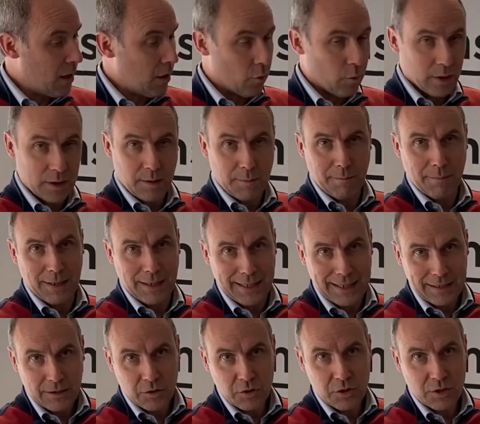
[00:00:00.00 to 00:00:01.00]
with the
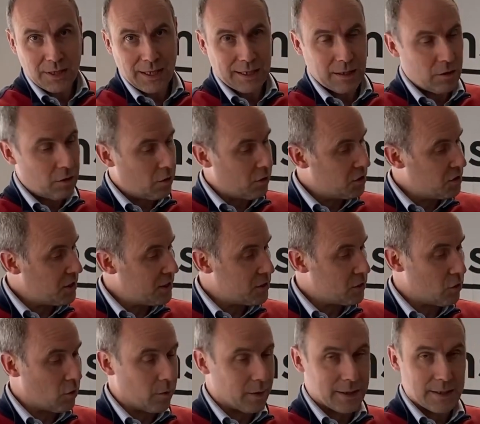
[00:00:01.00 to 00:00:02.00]
Melatus technology,
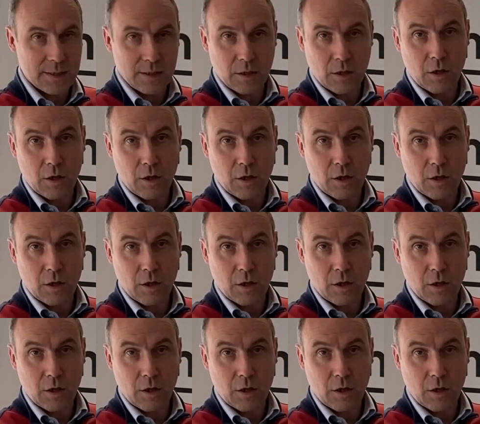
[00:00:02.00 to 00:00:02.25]
so it